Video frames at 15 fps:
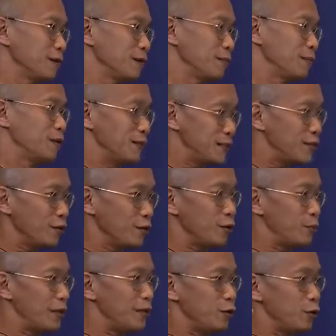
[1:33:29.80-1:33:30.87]
But you see,
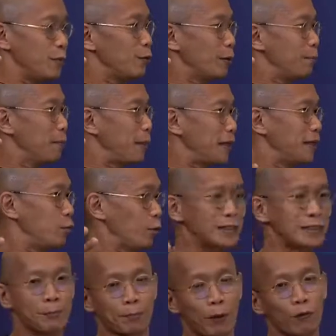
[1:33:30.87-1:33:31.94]
you're being like penny
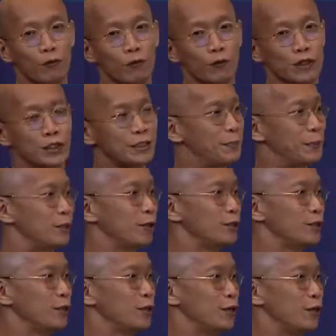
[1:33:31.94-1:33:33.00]
wise and pound foolish just
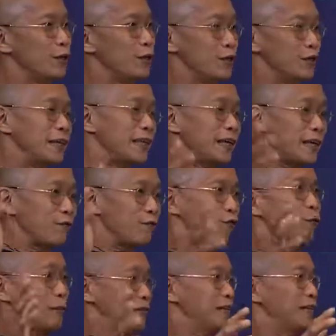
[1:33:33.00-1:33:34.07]
because you think that
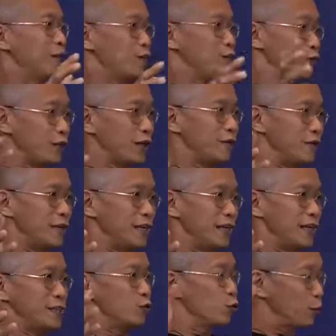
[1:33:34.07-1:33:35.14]
4% of 300
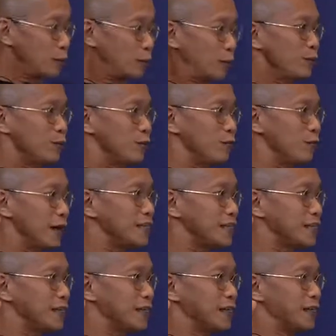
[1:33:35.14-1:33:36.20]
ringgit is too much for me to
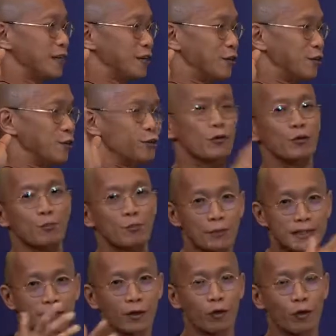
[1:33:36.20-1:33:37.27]
invest. You
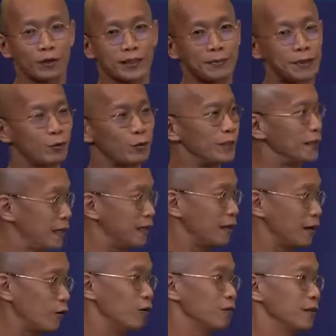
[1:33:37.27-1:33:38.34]
miss the whole subsequent gain
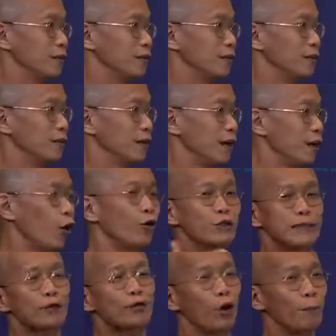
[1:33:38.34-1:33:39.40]
out of it. Or you
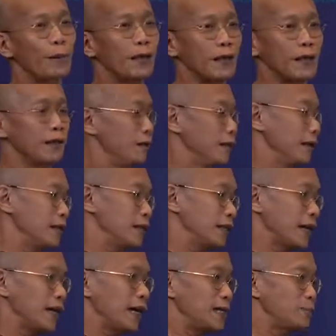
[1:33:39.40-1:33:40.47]
start to compare.
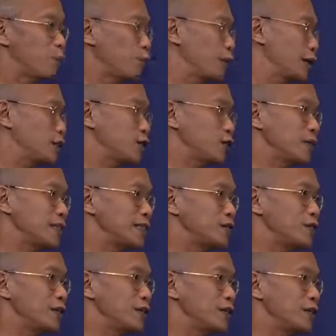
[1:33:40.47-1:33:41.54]
That guy's brokerage is only
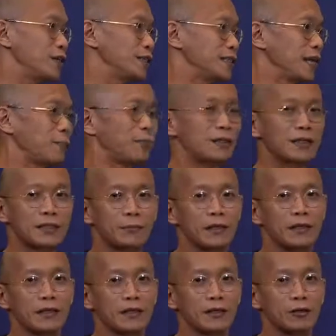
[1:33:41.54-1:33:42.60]
6 ringgit because his capital is
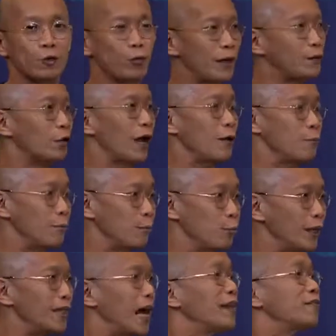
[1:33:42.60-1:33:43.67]
bigger. So why not I
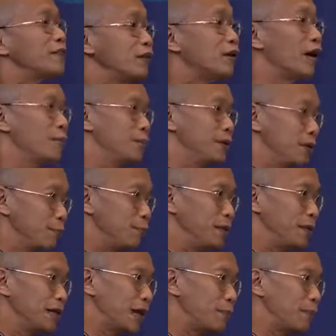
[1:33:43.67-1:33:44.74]
wait until I build a
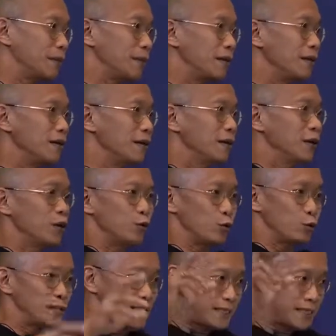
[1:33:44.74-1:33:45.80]
bigger capital
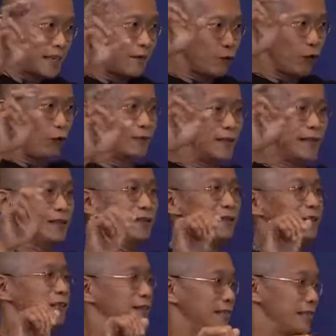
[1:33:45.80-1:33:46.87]
to save on that
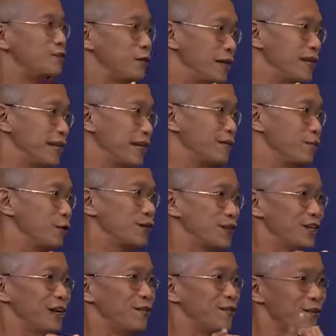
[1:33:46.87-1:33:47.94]
6 ringgit
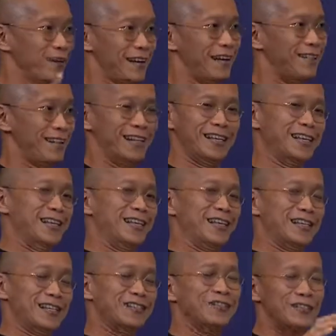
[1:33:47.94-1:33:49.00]
which I'm going to get
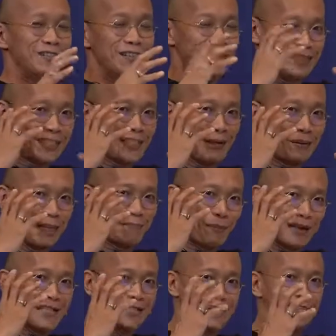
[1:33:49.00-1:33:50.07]
it. So you see that
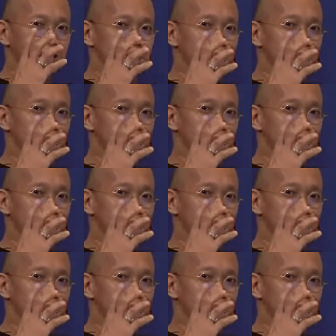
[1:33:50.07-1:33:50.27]
mindset.